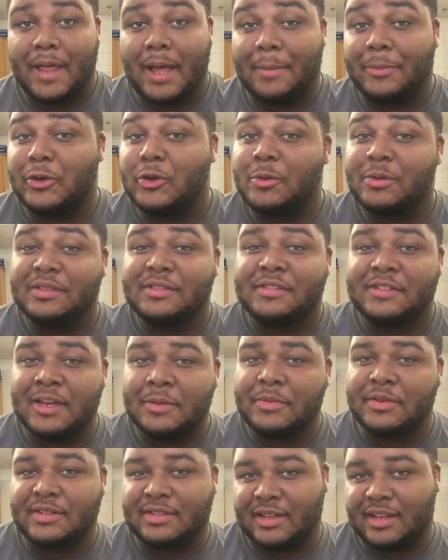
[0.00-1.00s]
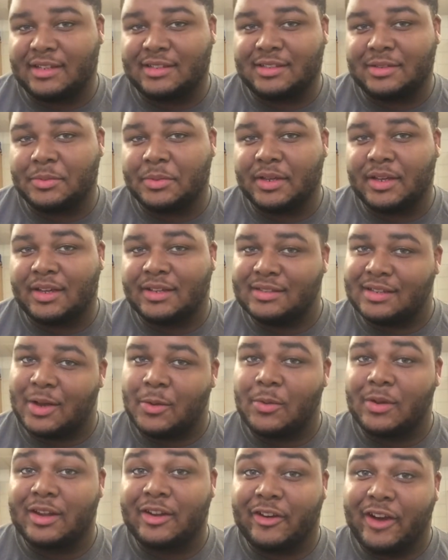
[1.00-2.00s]
I'm doing summer session because I
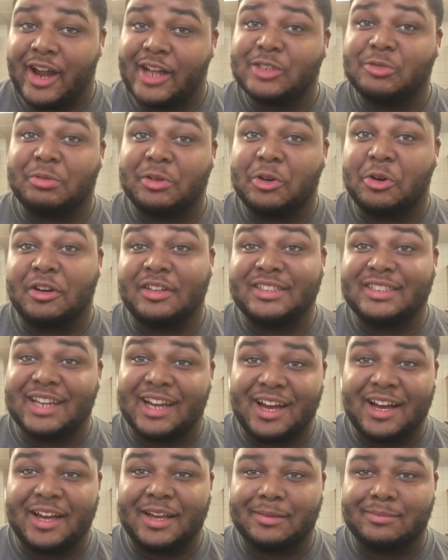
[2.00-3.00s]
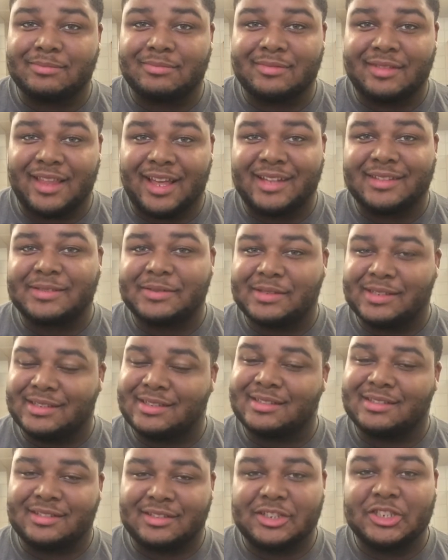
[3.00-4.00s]
want to graduate on time. That
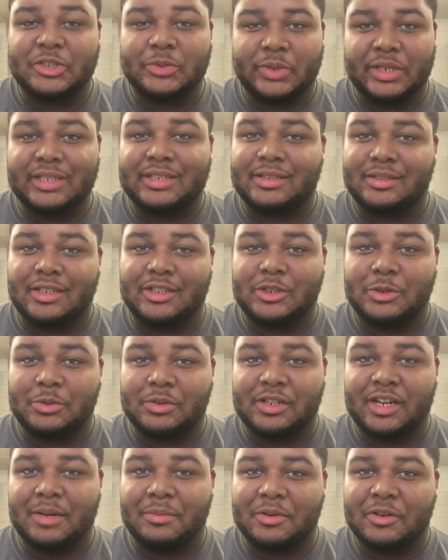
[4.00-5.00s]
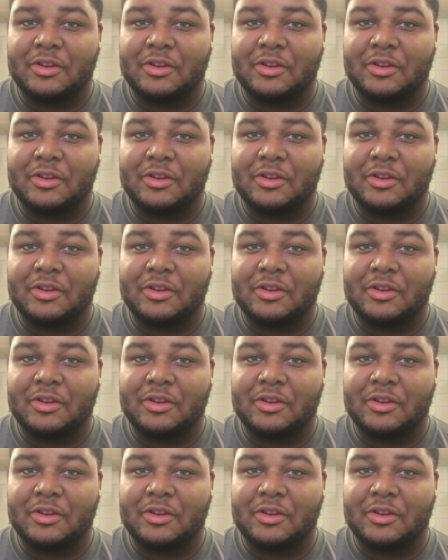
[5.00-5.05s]
is a situation that you will come